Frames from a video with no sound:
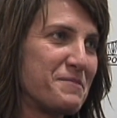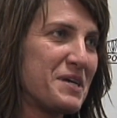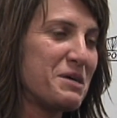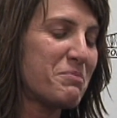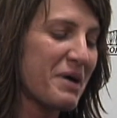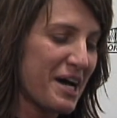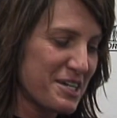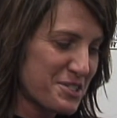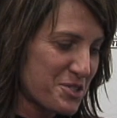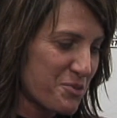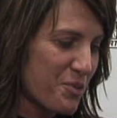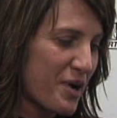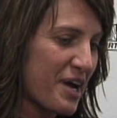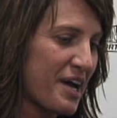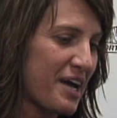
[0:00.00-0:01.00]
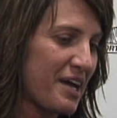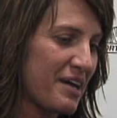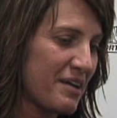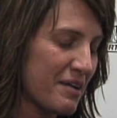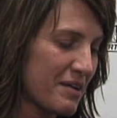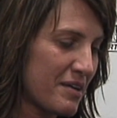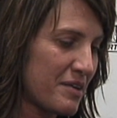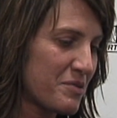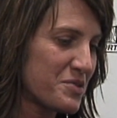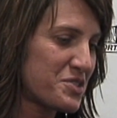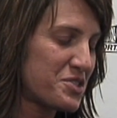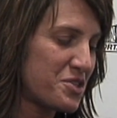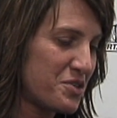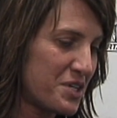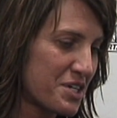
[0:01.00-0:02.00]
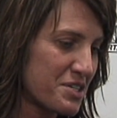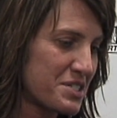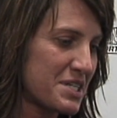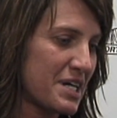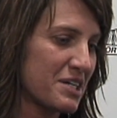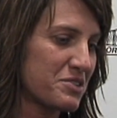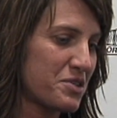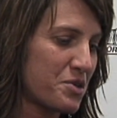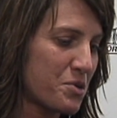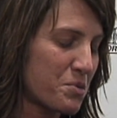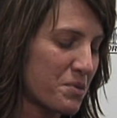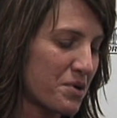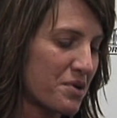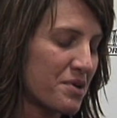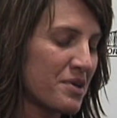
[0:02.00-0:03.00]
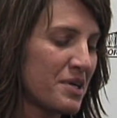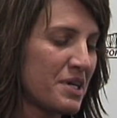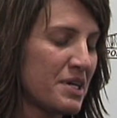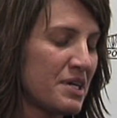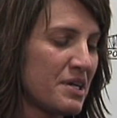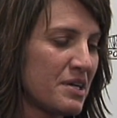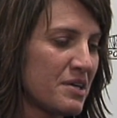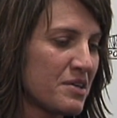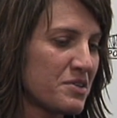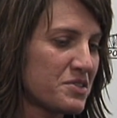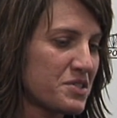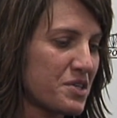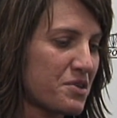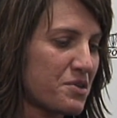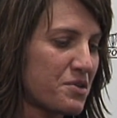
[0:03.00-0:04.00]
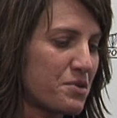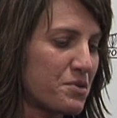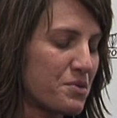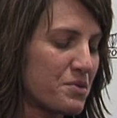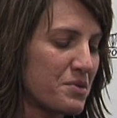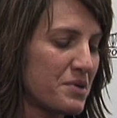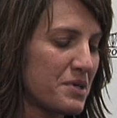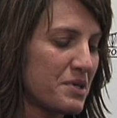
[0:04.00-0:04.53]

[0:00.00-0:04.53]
He passed away, it was 2 years in October, so